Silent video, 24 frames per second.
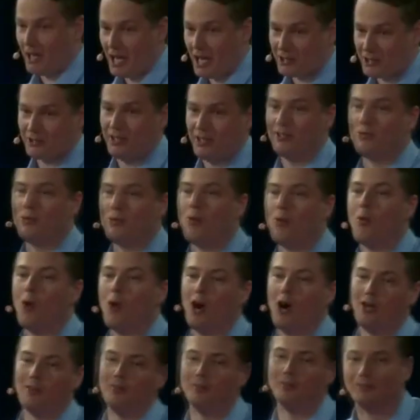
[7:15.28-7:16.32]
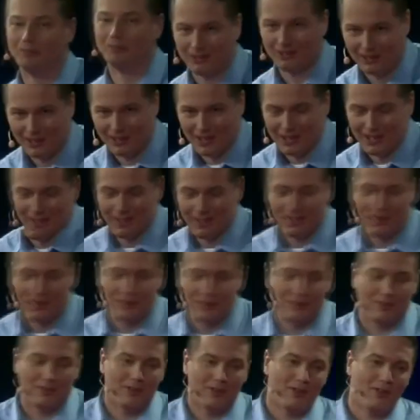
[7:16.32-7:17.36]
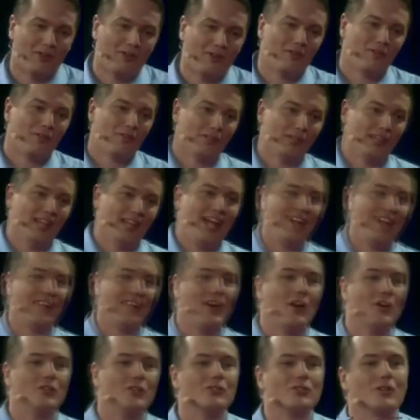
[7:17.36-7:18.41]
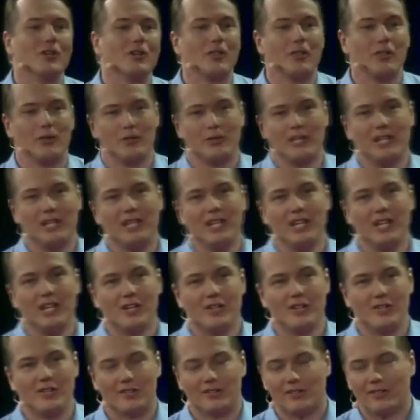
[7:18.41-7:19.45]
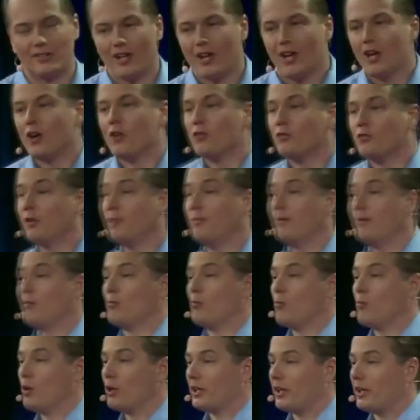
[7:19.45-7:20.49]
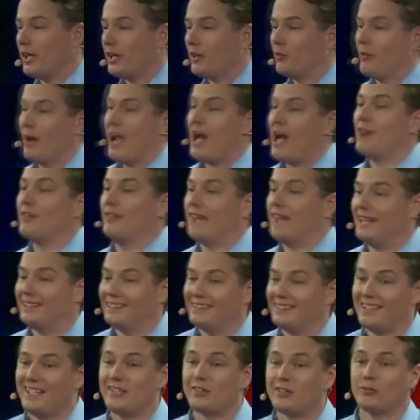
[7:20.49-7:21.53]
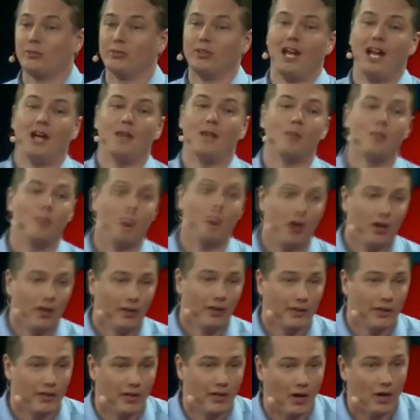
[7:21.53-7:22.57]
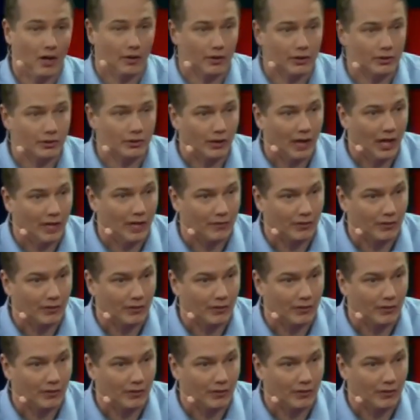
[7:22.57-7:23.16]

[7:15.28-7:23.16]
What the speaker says: crashed into a wall. For the last 130 years, we've been working around that least reliable part of the car, the